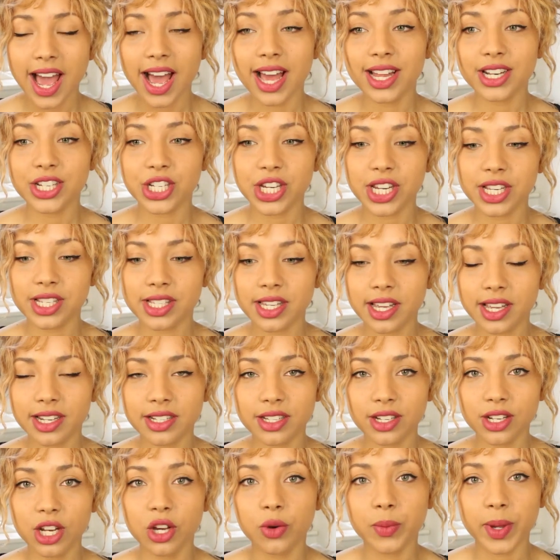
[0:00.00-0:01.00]
And she
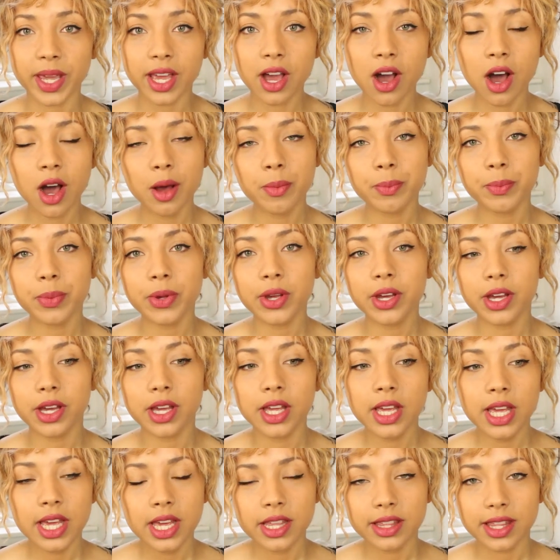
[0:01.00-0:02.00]
said, look, we can't
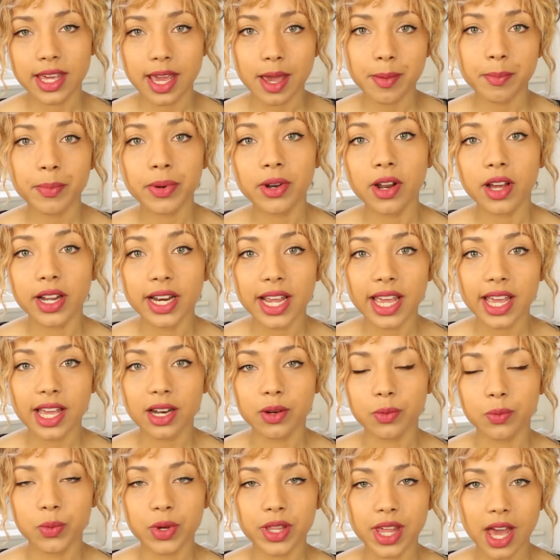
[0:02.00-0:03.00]
put the implant
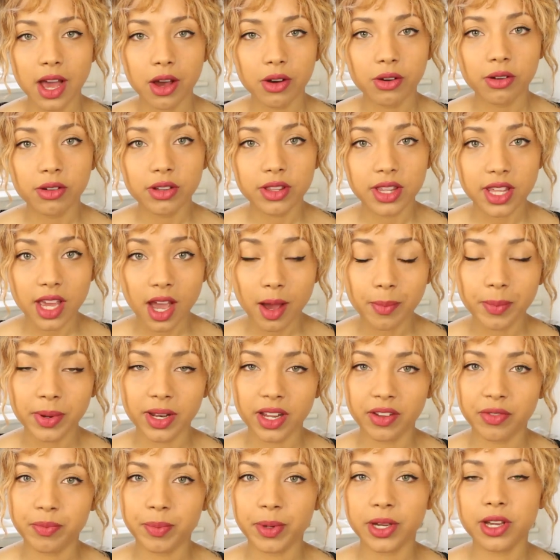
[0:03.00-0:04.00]
in without the
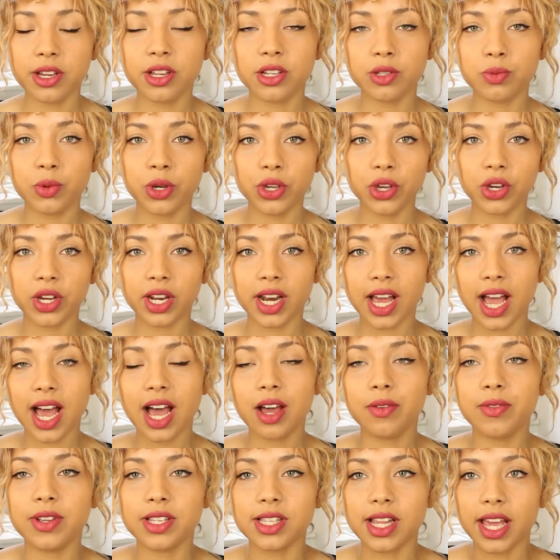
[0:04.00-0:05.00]
uplift, because what you're gonna
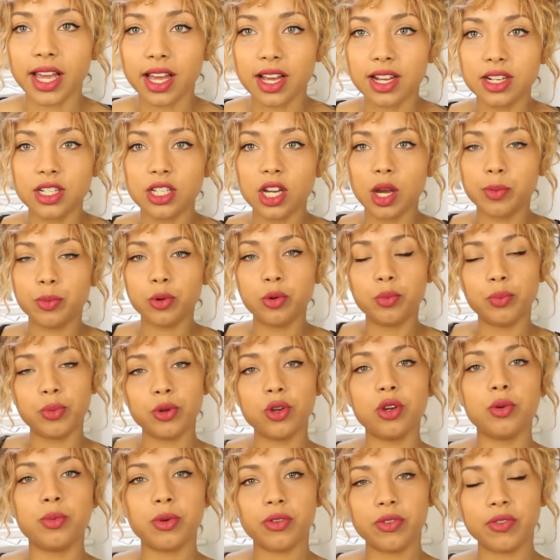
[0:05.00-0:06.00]
have is like a double
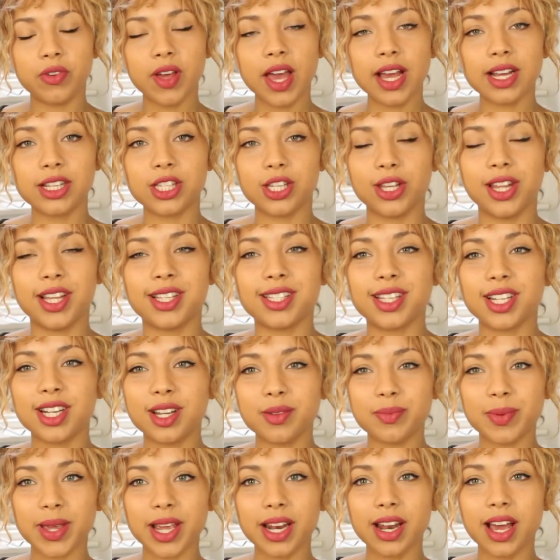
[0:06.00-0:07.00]
boob effect. So there's
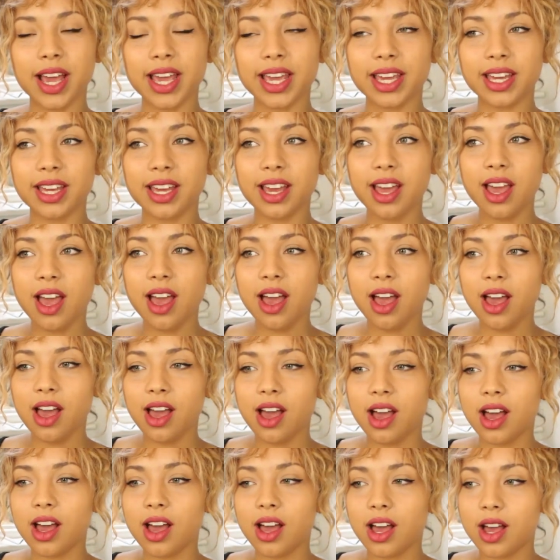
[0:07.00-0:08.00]
gonna be like,
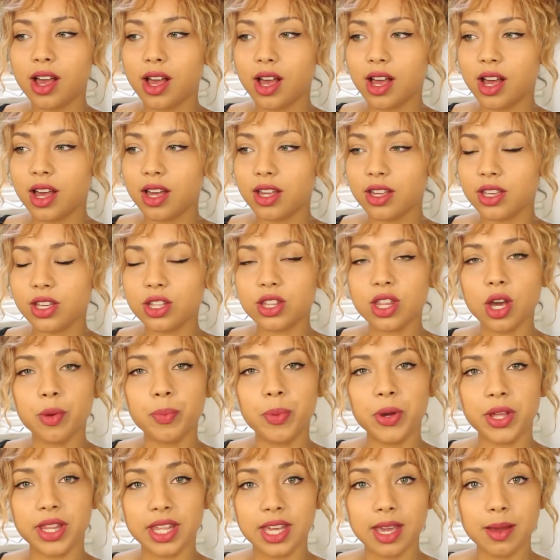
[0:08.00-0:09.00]

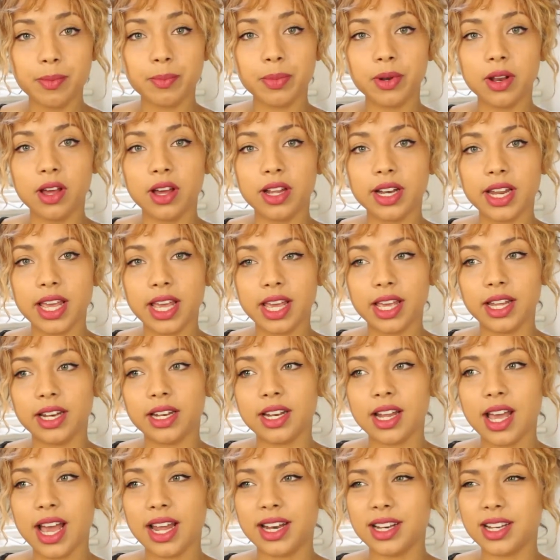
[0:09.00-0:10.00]
they'll put the implant
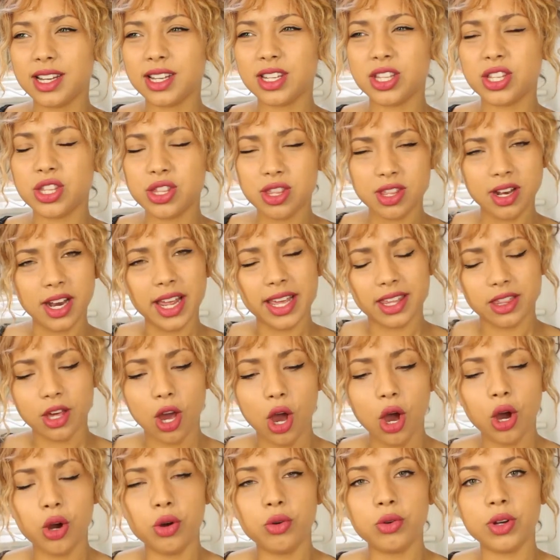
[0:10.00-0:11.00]
in and like
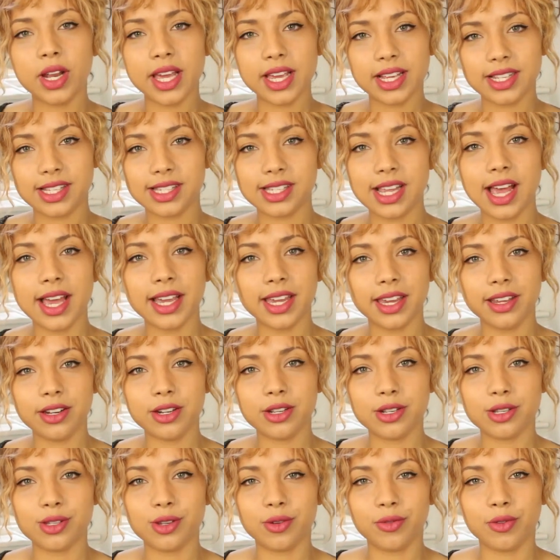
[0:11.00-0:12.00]
the whole like
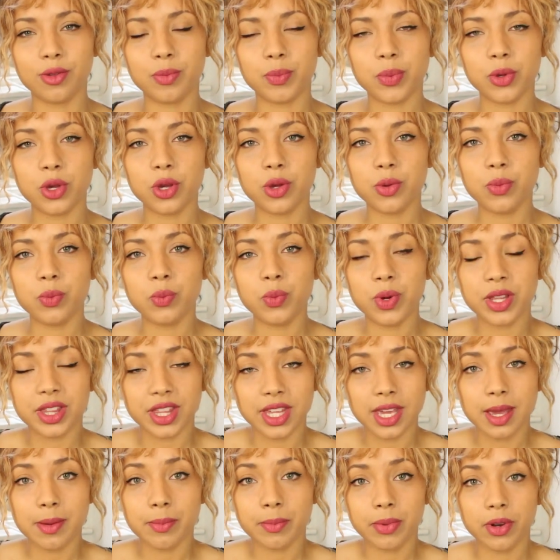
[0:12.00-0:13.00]
sagginess of the boob
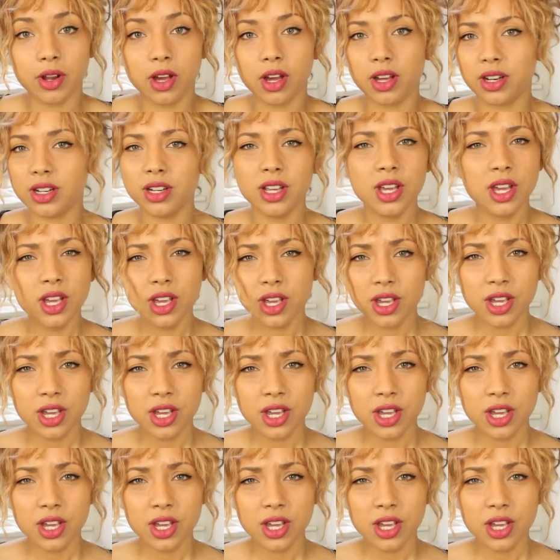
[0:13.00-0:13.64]
with the implant